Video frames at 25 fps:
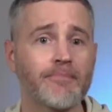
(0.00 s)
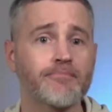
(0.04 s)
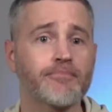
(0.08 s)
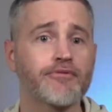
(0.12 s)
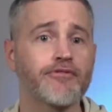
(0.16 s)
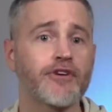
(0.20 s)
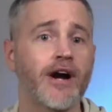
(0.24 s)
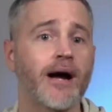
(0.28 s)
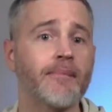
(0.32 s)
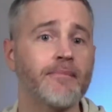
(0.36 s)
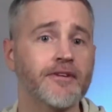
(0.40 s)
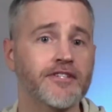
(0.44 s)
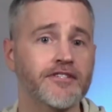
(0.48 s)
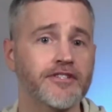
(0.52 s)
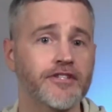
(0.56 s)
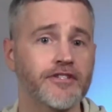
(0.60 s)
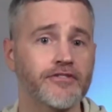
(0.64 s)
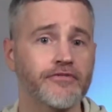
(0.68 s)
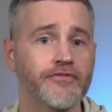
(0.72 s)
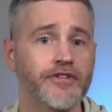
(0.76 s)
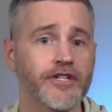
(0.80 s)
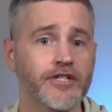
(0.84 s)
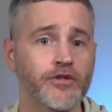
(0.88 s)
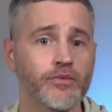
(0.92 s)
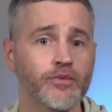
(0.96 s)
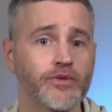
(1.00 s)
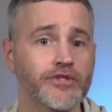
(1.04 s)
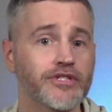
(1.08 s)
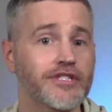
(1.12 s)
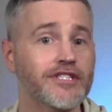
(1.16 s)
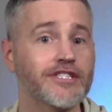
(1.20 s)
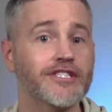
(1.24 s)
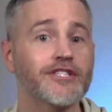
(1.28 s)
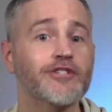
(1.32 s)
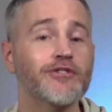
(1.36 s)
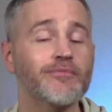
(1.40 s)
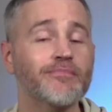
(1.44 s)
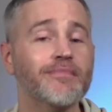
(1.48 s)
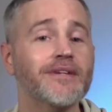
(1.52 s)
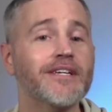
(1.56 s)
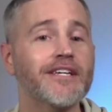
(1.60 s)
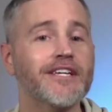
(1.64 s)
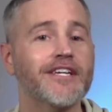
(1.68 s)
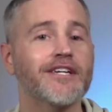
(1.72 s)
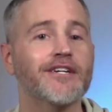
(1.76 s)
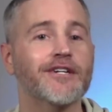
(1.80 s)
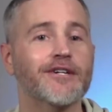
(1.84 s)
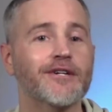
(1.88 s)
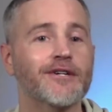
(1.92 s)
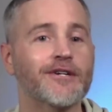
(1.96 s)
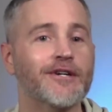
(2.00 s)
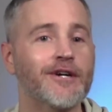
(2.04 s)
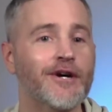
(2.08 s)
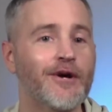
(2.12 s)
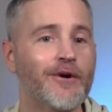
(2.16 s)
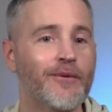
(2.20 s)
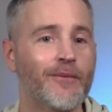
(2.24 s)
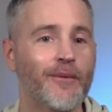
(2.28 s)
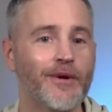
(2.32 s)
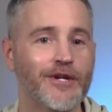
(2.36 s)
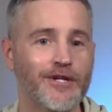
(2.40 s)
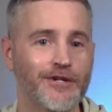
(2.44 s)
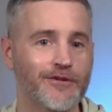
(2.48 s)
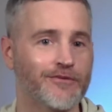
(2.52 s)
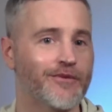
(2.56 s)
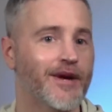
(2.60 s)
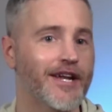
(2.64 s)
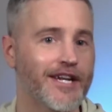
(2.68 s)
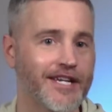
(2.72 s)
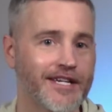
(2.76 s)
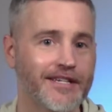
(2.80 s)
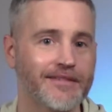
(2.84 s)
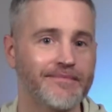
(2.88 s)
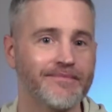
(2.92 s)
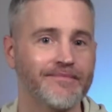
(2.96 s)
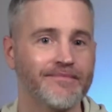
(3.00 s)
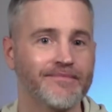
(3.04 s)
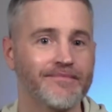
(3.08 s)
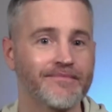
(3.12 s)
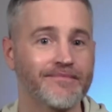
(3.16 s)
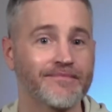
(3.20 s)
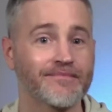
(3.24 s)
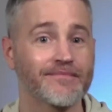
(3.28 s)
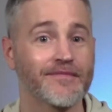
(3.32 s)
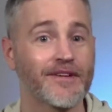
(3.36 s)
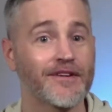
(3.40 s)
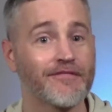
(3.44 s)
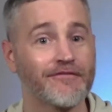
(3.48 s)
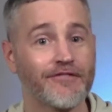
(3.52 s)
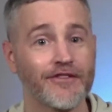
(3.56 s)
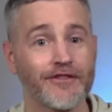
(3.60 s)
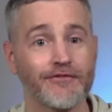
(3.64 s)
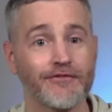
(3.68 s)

promise this video will still be here when you're ready. For